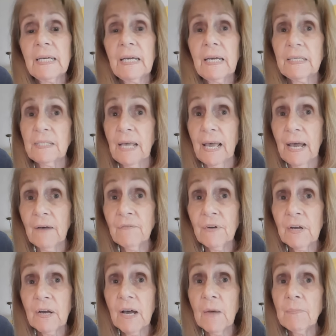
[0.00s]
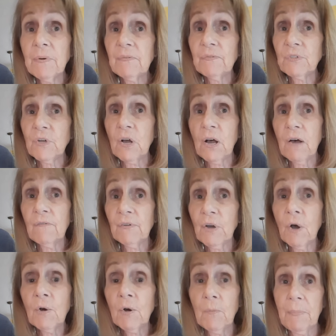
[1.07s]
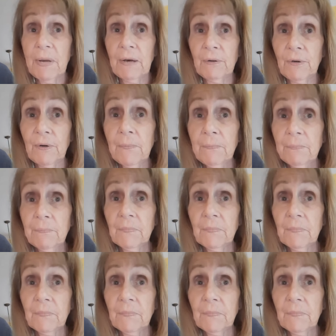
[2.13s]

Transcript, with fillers: It's half a cup of, of cocoa powder,